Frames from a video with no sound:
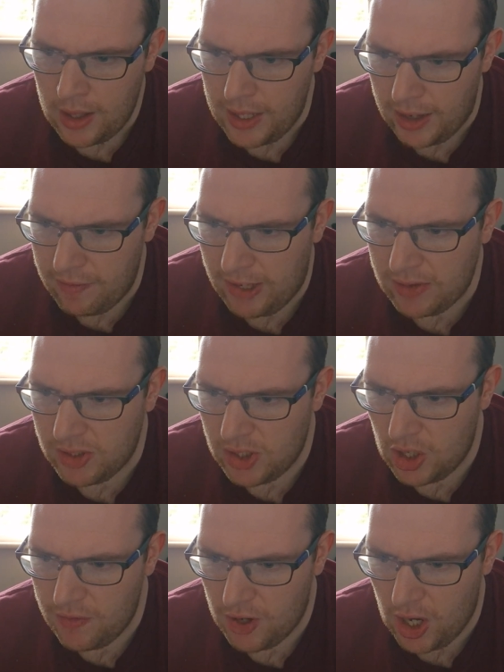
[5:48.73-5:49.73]

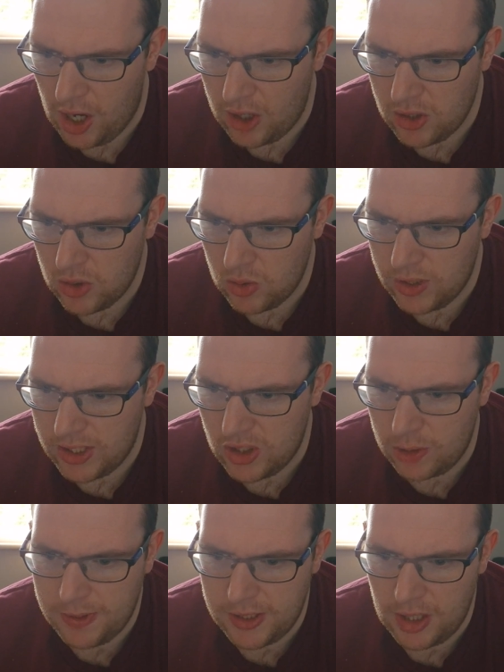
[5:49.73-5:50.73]
Dover Castle. So it
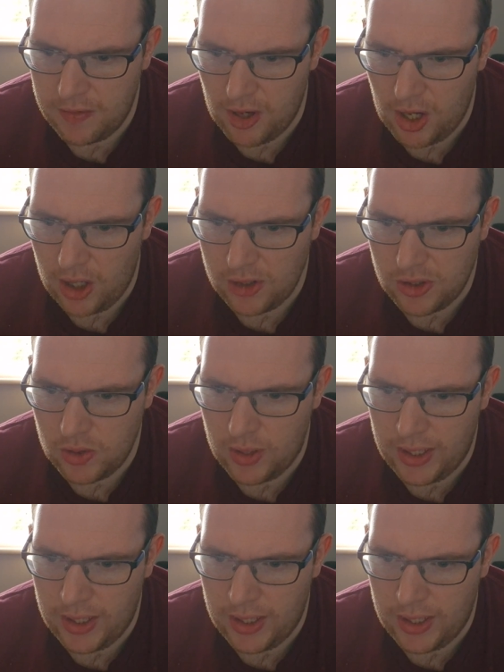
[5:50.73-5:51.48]
stops at Dover Castle,